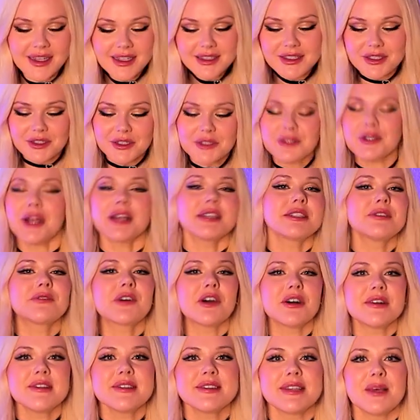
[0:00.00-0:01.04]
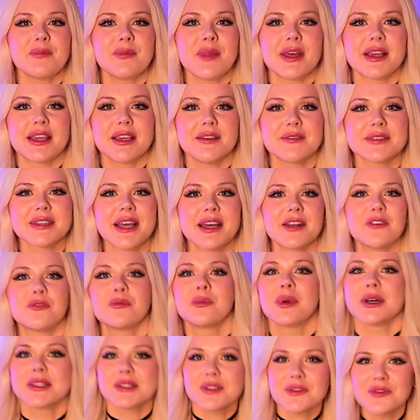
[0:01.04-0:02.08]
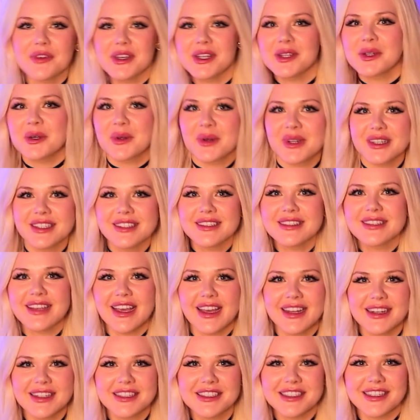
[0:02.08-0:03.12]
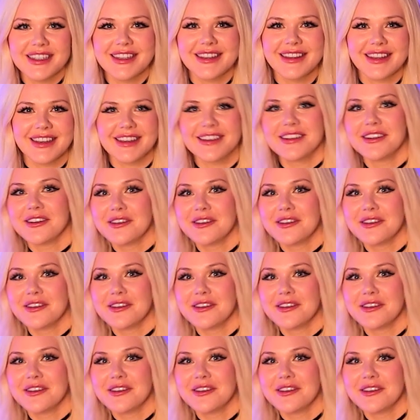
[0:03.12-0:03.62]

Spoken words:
It's an attractive concept that gives kind of BuzzFeed quiz energy, like,